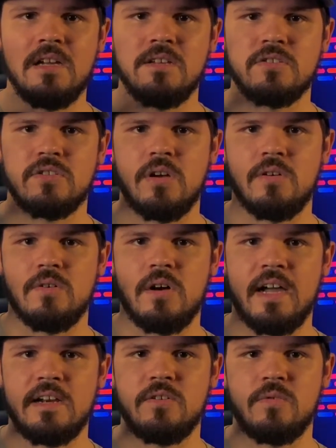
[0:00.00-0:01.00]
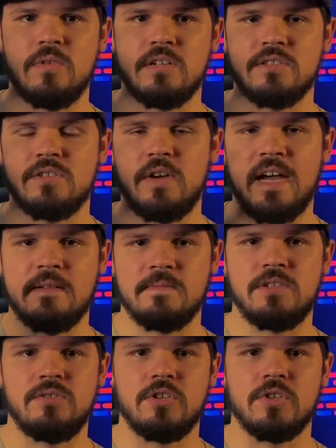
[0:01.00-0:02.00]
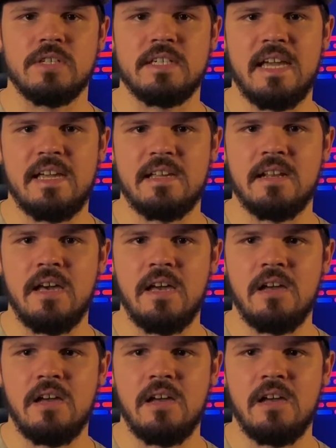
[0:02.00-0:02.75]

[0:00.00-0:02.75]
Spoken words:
So I don't want to have to create